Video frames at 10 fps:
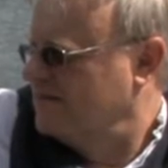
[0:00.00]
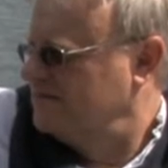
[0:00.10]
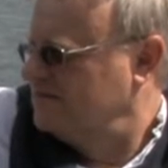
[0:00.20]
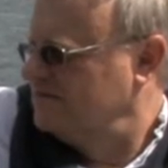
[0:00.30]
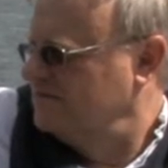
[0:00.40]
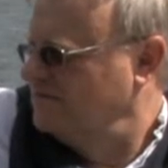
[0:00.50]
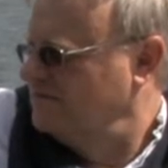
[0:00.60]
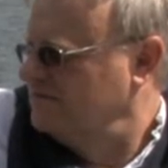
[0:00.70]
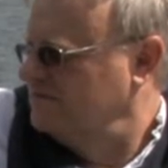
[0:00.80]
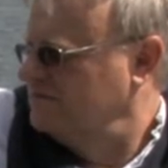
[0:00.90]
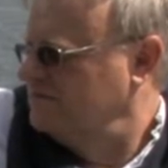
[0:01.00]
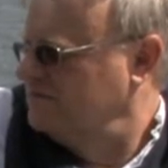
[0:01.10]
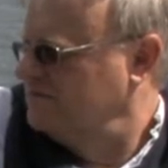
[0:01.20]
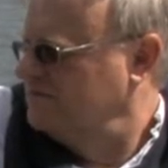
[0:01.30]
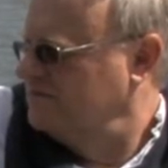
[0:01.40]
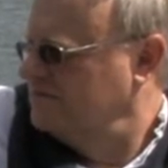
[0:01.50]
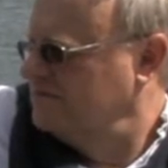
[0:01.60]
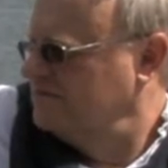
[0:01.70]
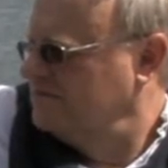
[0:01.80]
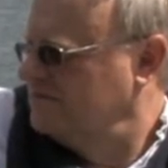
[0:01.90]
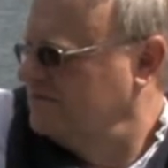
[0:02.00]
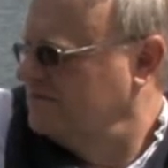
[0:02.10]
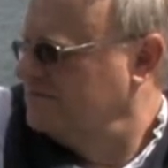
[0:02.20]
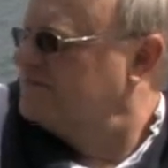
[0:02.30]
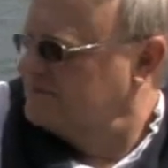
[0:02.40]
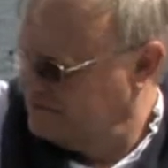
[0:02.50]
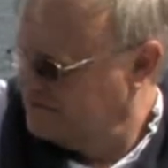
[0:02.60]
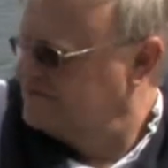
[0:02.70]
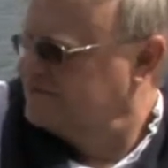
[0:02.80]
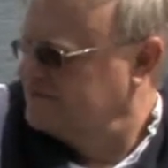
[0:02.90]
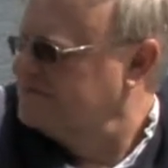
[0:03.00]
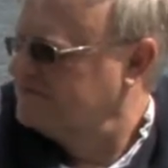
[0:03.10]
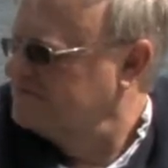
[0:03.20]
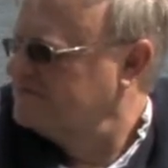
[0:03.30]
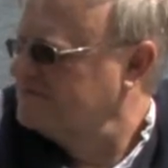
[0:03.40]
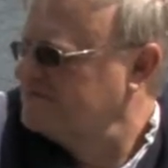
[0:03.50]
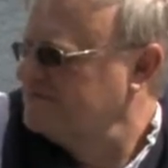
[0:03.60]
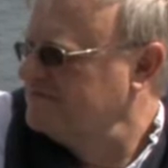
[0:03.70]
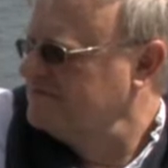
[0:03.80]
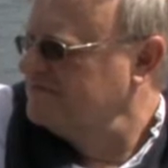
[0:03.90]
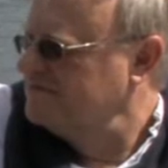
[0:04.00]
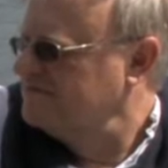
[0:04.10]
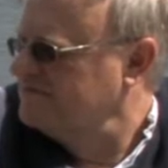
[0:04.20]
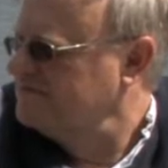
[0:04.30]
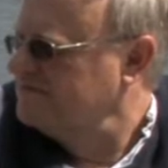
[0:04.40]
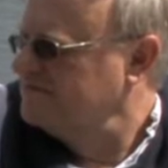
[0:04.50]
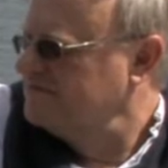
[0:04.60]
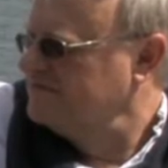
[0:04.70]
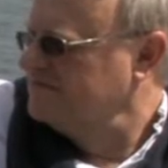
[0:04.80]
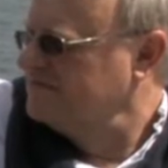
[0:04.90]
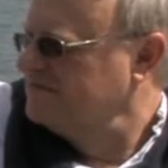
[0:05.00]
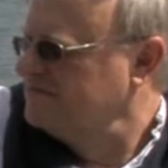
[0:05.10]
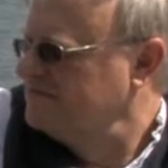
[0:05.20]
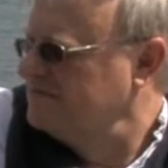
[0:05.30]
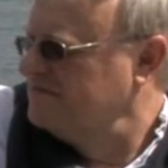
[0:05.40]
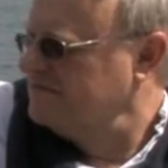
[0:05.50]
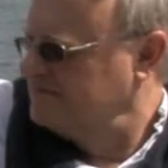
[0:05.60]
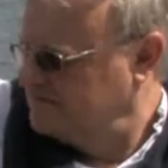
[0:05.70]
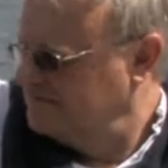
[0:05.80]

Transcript: (silent)